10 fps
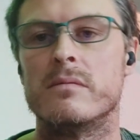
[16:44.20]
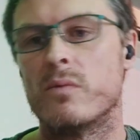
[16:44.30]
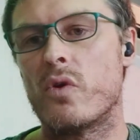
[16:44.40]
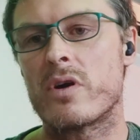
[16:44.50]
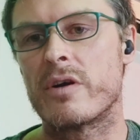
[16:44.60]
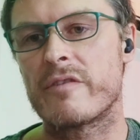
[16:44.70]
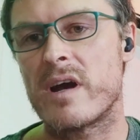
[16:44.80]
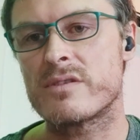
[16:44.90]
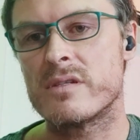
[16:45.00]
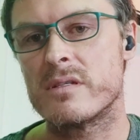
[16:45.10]
walk on
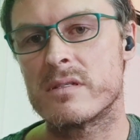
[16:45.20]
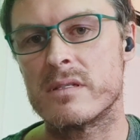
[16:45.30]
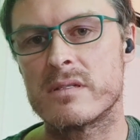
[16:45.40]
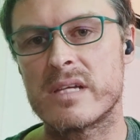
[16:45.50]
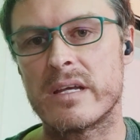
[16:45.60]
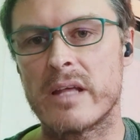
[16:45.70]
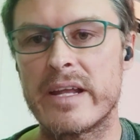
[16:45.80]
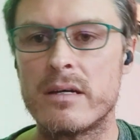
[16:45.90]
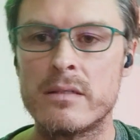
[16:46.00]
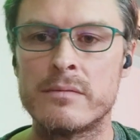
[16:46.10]
crutches and see you
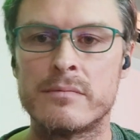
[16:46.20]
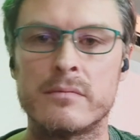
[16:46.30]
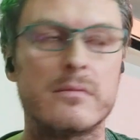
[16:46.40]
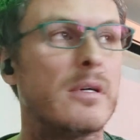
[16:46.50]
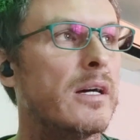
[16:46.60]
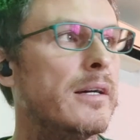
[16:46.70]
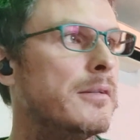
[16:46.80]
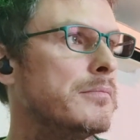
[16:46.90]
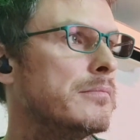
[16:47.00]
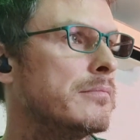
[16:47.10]
later.
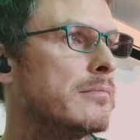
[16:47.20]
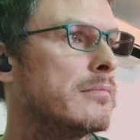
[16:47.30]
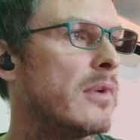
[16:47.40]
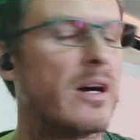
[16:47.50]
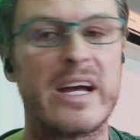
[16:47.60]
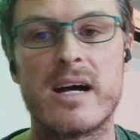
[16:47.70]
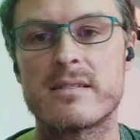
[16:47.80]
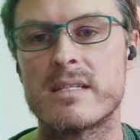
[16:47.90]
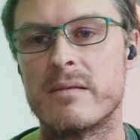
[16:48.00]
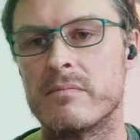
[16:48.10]
I
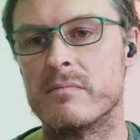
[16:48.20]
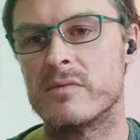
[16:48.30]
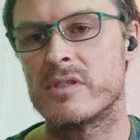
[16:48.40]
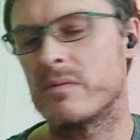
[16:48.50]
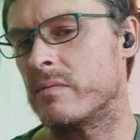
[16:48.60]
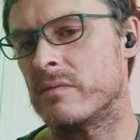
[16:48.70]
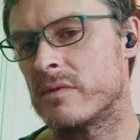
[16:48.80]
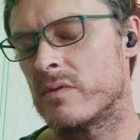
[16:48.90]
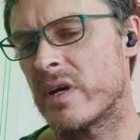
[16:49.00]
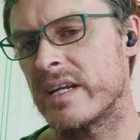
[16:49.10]
asked him,
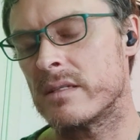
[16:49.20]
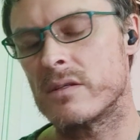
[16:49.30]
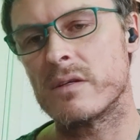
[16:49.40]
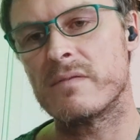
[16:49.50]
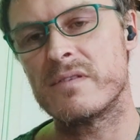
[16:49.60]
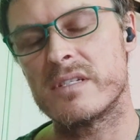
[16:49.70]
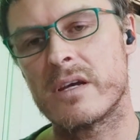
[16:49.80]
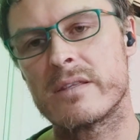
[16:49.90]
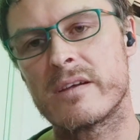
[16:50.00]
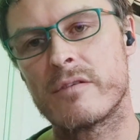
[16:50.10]
do I need to do
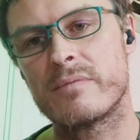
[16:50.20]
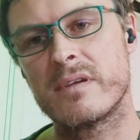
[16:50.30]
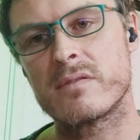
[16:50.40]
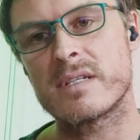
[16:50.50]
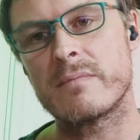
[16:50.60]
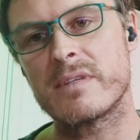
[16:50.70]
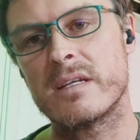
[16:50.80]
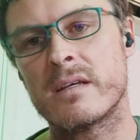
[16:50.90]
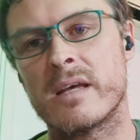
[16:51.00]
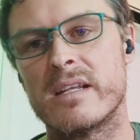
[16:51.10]
physiotherapy or
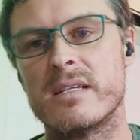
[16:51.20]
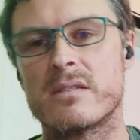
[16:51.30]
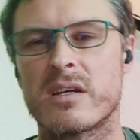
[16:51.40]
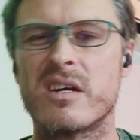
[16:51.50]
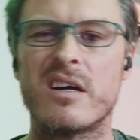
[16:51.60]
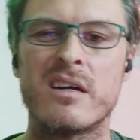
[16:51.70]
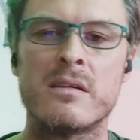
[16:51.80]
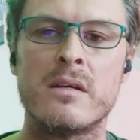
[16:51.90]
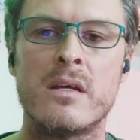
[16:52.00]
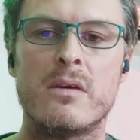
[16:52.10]
something? And he's like,
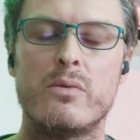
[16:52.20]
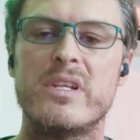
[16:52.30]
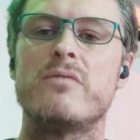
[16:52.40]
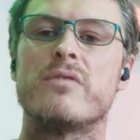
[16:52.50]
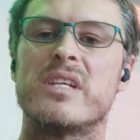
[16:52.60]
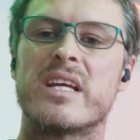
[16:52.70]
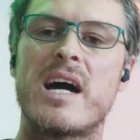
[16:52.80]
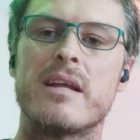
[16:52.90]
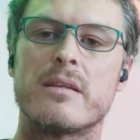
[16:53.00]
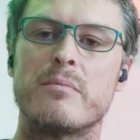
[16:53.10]
we didn't really
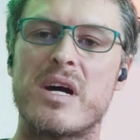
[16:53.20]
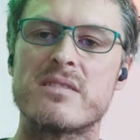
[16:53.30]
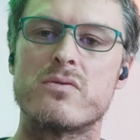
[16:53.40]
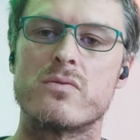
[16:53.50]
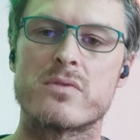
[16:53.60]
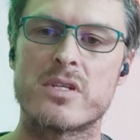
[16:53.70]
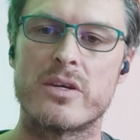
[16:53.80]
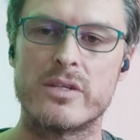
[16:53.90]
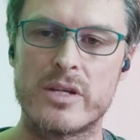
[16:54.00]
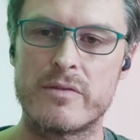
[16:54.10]
cut the muscles, so
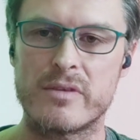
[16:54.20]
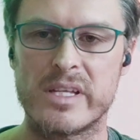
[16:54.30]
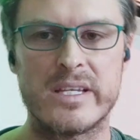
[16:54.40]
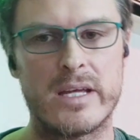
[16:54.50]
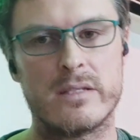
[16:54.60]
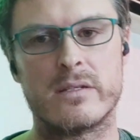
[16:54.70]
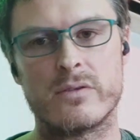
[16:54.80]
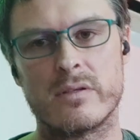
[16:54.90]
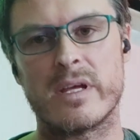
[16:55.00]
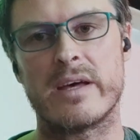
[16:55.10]
you don't really need to
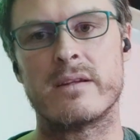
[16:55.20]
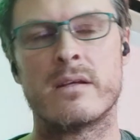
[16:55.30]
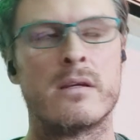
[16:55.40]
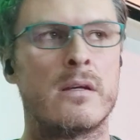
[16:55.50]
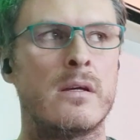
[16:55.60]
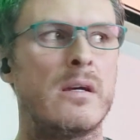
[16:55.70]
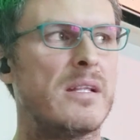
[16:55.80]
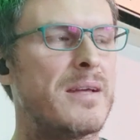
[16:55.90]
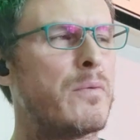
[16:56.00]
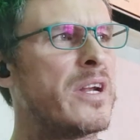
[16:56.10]
do that.
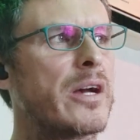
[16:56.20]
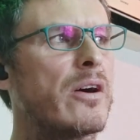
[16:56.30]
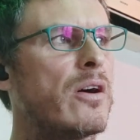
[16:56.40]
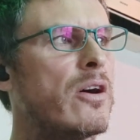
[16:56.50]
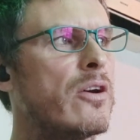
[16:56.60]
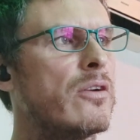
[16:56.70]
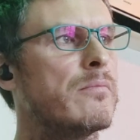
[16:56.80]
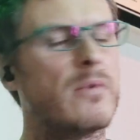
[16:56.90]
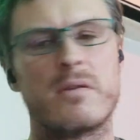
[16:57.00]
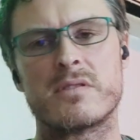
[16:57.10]
And then when I got
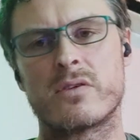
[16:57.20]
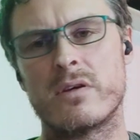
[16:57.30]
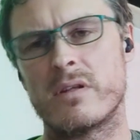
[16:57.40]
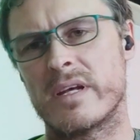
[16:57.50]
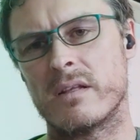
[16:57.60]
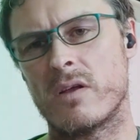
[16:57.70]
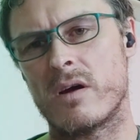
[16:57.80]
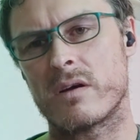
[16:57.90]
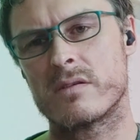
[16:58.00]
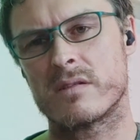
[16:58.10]
home, I was Googling a
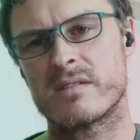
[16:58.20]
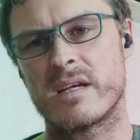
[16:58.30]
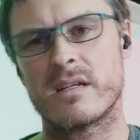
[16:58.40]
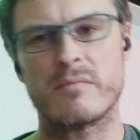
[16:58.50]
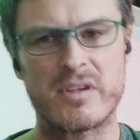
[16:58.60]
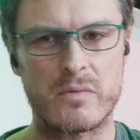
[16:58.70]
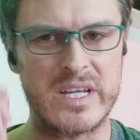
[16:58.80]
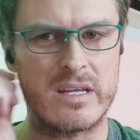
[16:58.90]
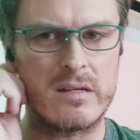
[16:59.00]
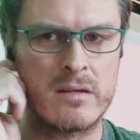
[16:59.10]
lot because it sounded a bit
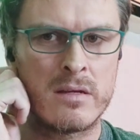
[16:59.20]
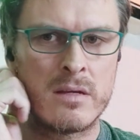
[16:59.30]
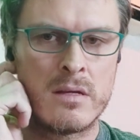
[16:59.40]
weird.